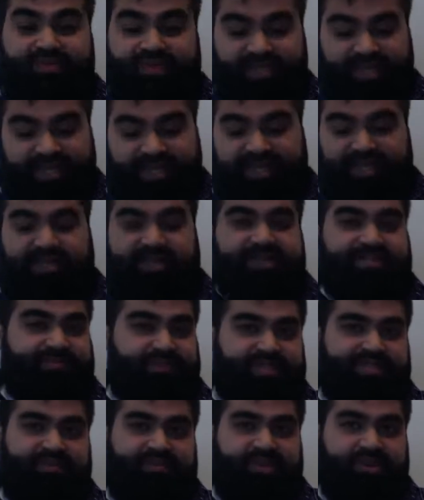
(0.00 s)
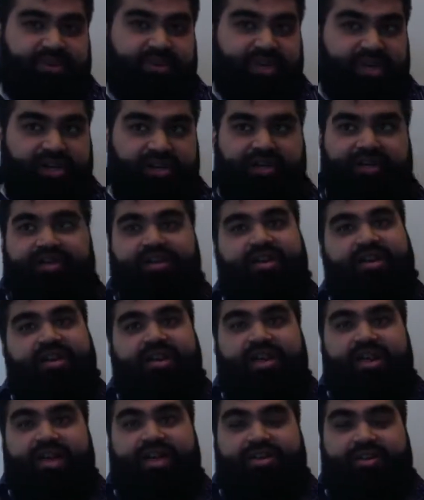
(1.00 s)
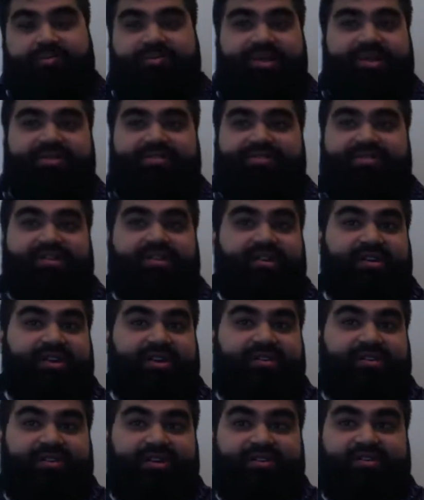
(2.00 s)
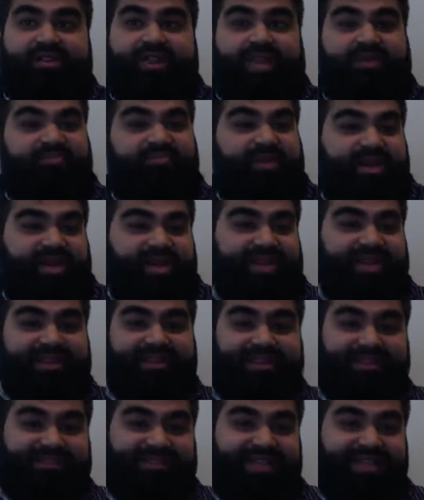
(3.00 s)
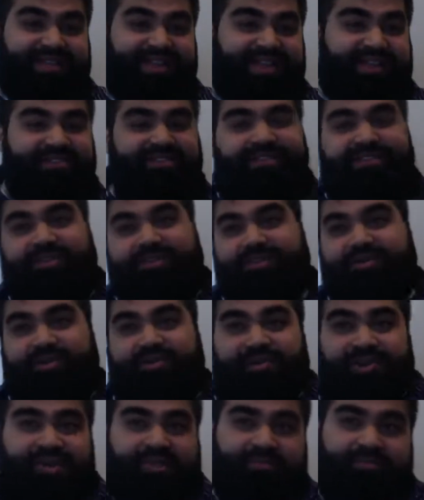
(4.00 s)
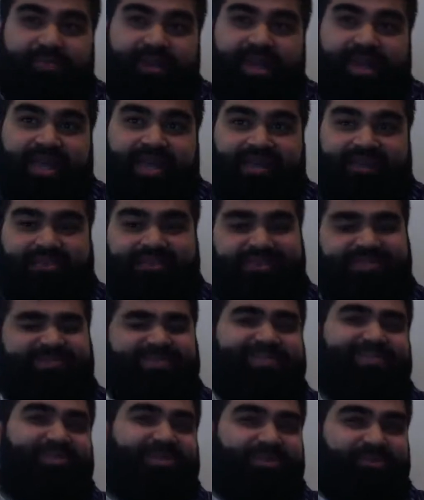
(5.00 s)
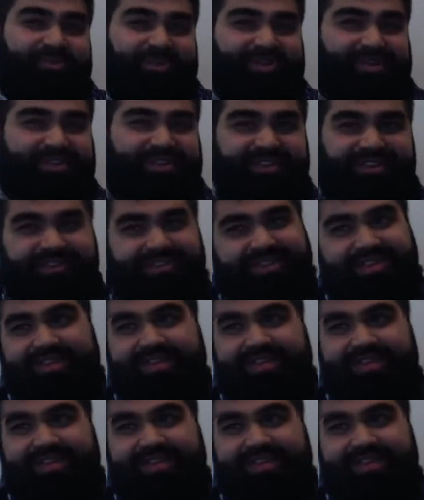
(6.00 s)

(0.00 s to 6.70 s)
And especially when you're younger and your parents are giving you like money and things like that, and you're like, oh, what am I going to buy? And especially when you're really young, you're like,